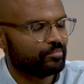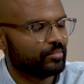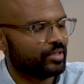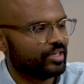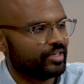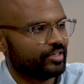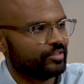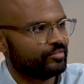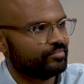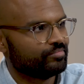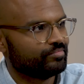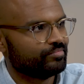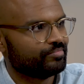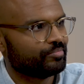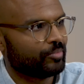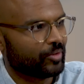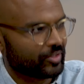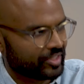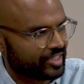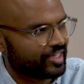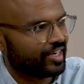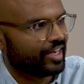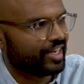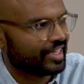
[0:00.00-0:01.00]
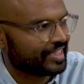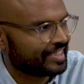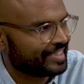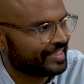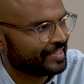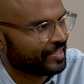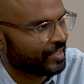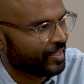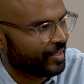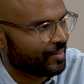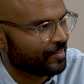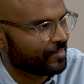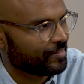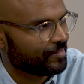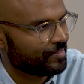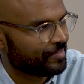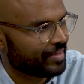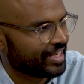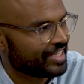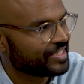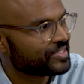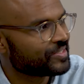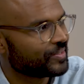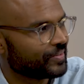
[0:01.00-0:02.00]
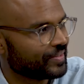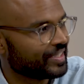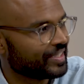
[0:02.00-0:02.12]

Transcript: my podcast based on